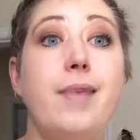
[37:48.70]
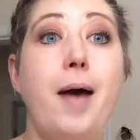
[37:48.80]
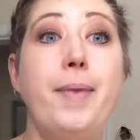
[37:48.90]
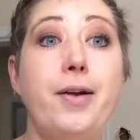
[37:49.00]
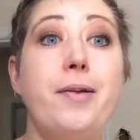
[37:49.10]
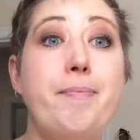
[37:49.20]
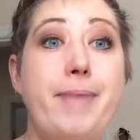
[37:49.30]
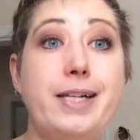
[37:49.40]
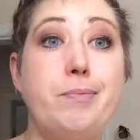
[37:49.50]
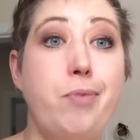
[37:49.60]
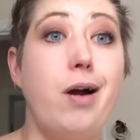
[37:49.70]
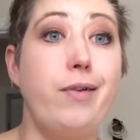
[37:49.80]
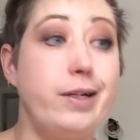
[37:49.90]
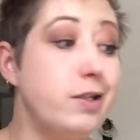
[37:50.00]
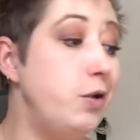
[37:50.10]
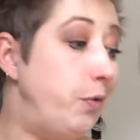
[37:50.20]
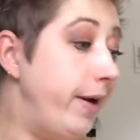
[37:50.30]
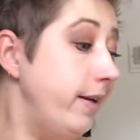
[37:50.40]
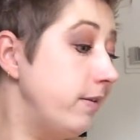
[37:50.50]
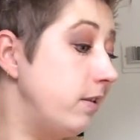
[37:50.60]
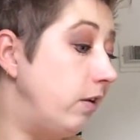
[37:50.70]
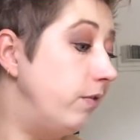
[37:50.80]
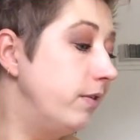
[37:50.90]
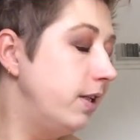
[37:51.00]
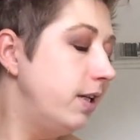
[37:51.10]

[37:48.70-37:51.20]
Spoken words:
I'm there to make some progress too, right? So,